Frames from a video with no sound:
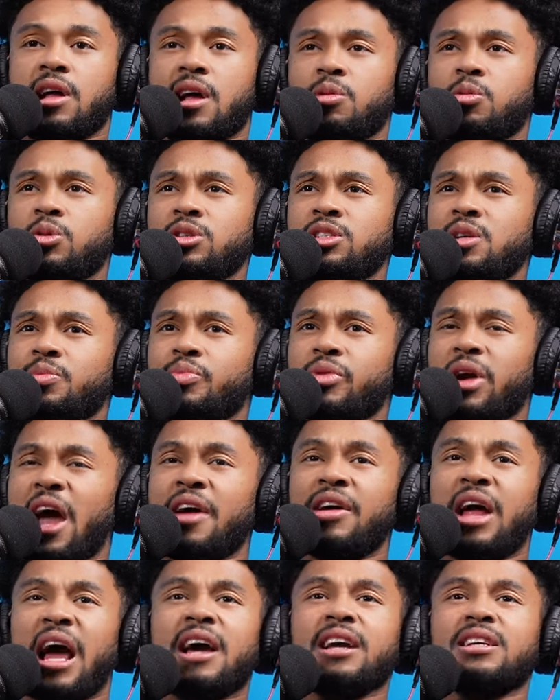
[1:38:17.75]
Was she?
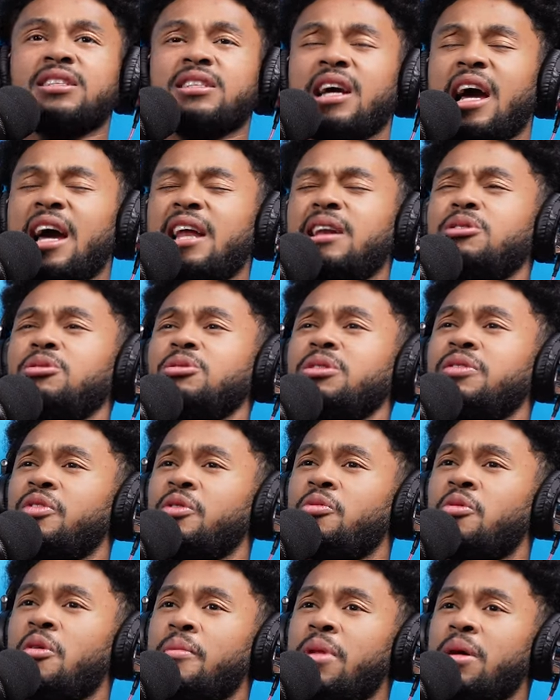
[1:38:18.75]
I, I actually I don't
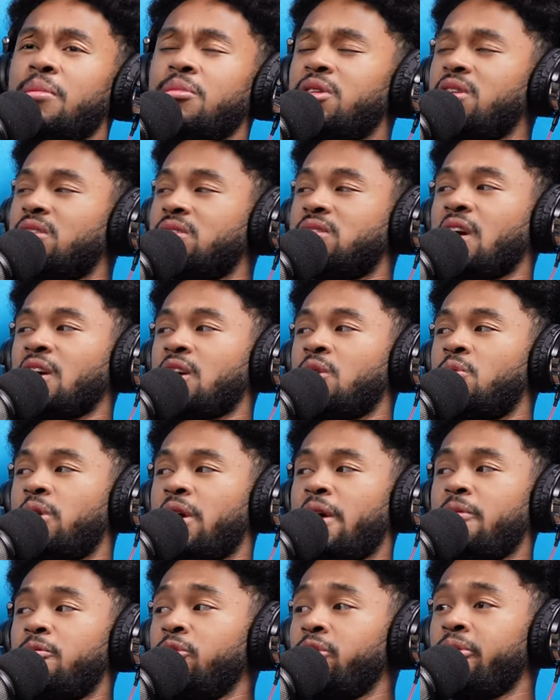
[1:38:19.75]
even remember the second
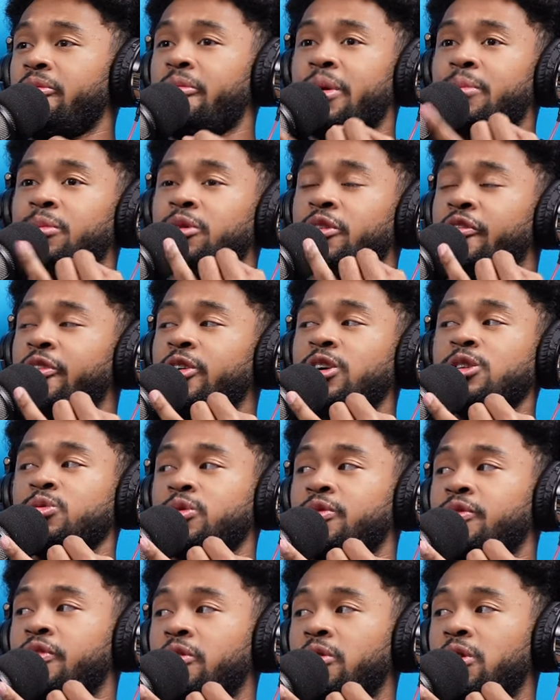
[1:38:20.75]
one. I really remember the first
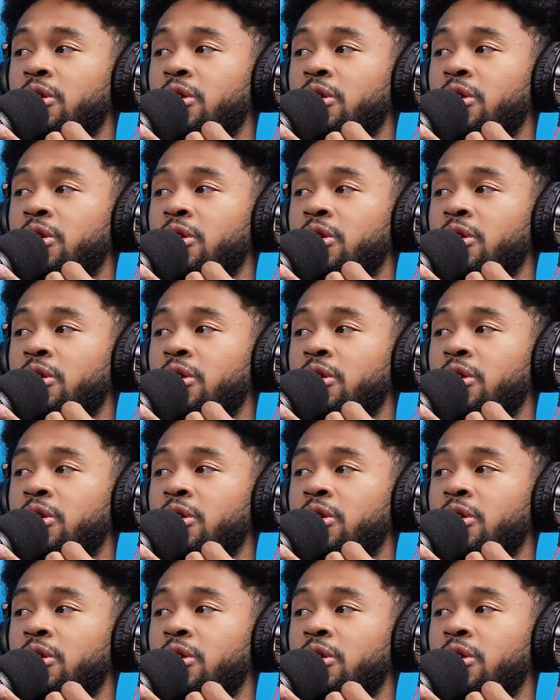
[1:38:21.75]
one for